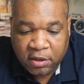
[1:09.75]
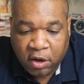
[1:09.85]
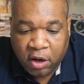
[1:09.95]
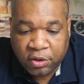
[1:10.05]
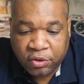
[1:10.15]

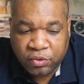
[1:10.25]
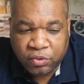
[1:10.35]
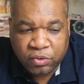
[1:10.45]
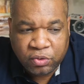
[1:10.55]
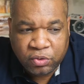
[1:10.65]
on
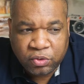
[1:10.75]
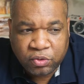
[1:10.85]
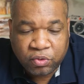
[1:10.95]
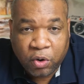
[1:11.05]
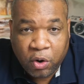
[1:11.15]
Google
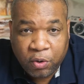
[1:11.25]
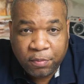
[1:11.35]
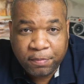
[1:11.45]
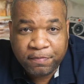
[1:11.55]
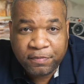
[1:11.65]

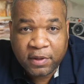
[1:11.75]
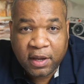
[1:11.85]
Chrome,